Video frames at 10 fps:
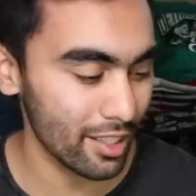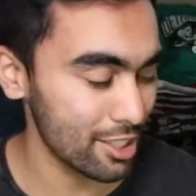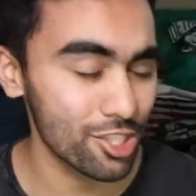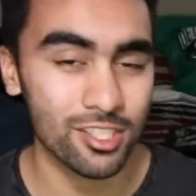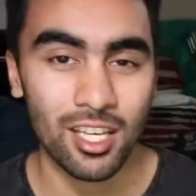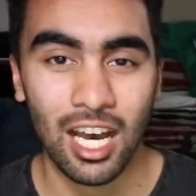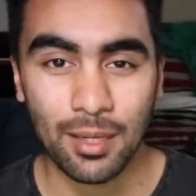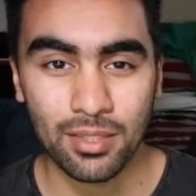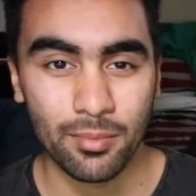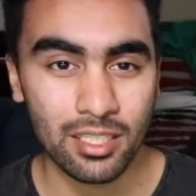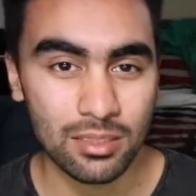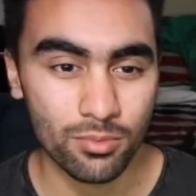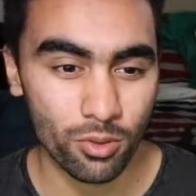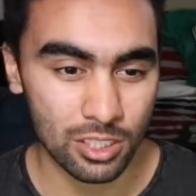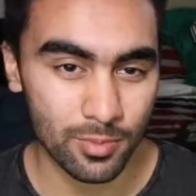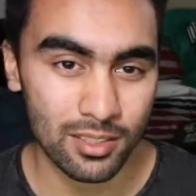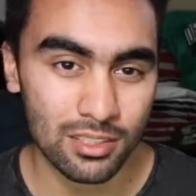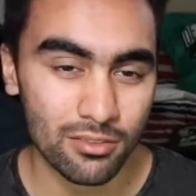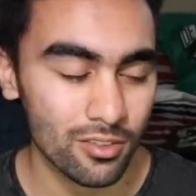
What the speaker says: It's just the hype that makes them more expensive.